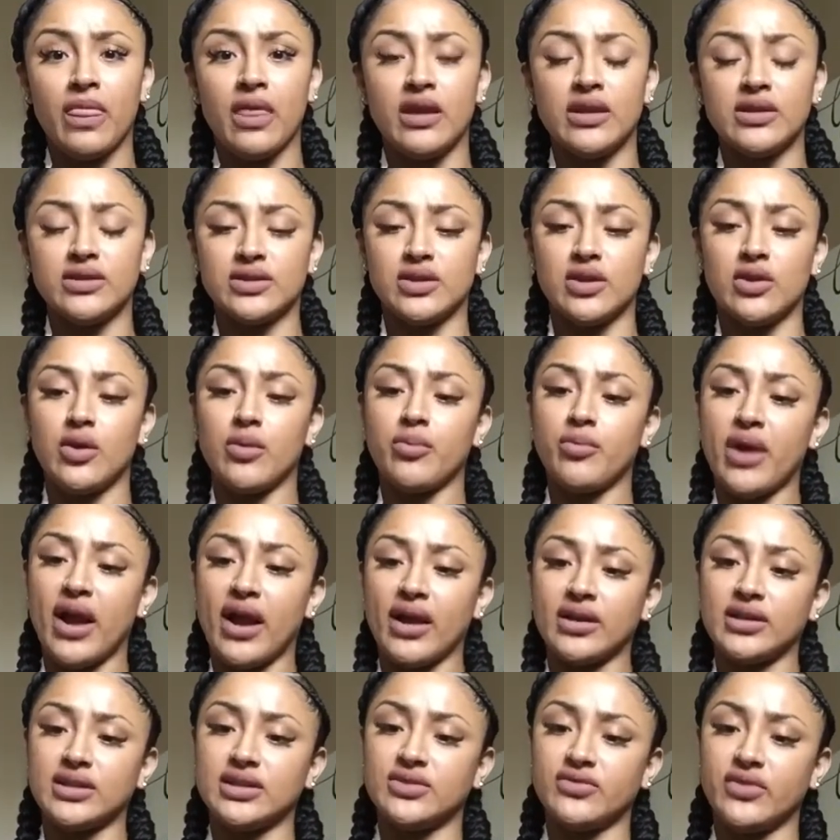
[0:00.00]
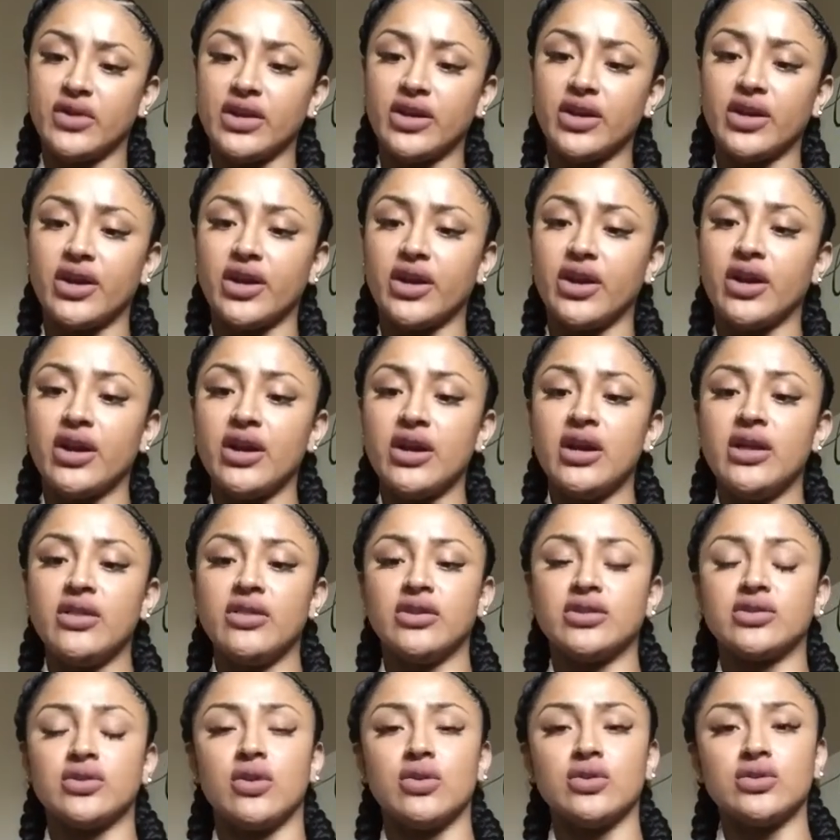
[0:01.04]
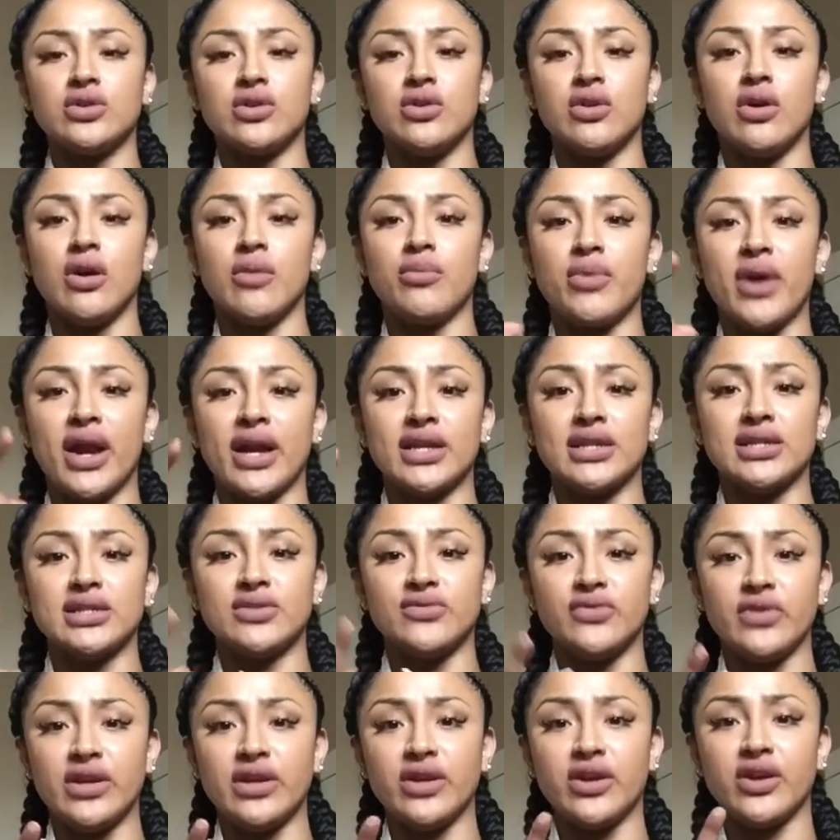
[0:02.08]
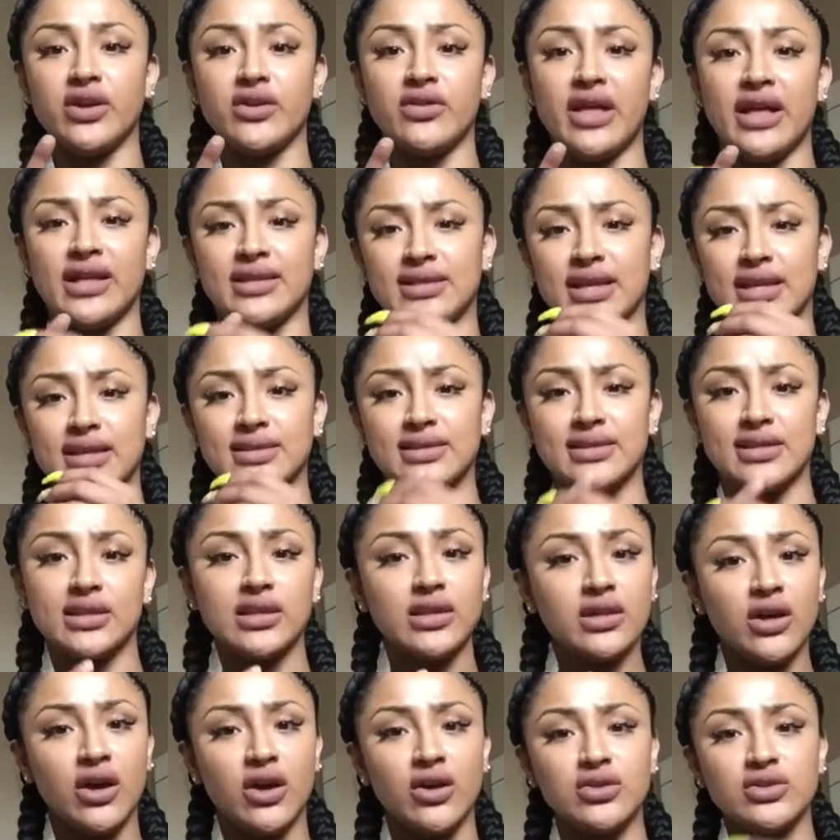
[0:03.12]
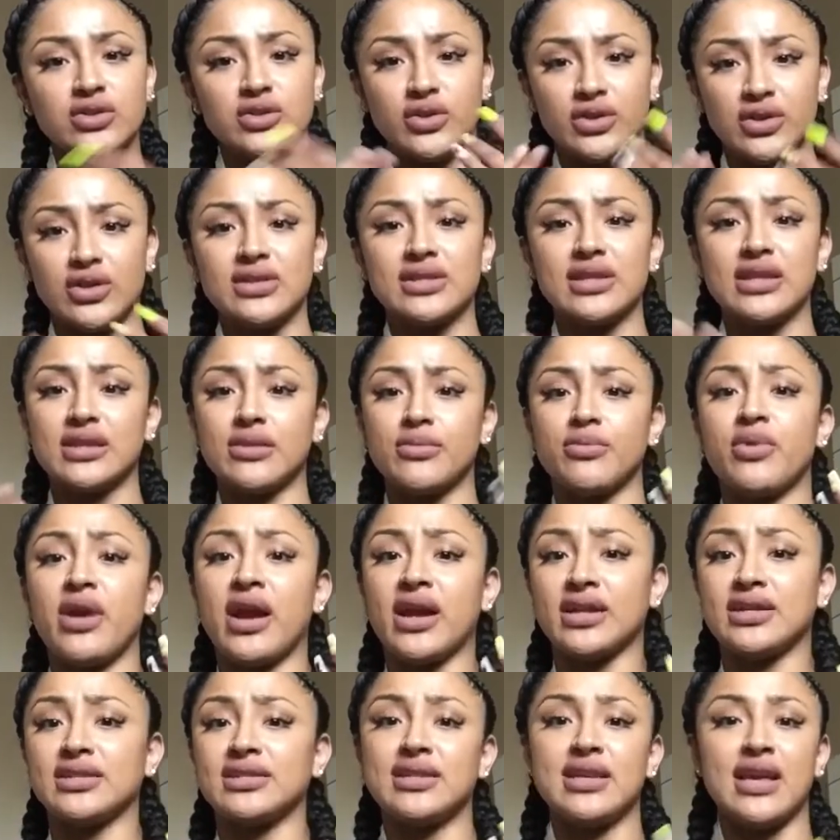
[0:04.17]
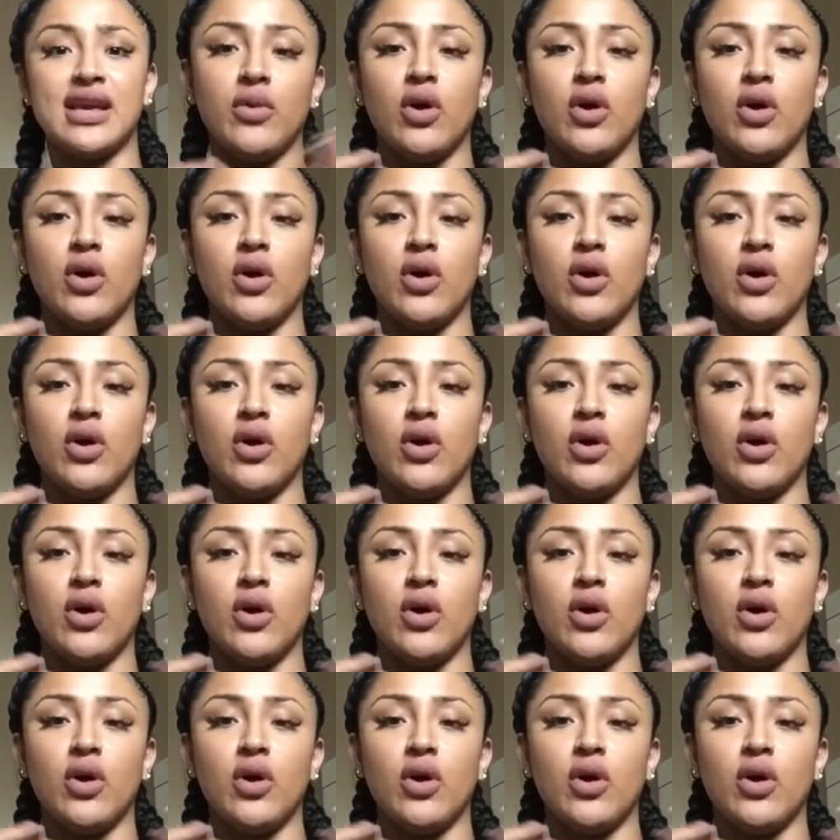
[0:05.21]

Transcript: So a practice finger. There's also a practice finger that's like silicone, so it looks like the practice hand.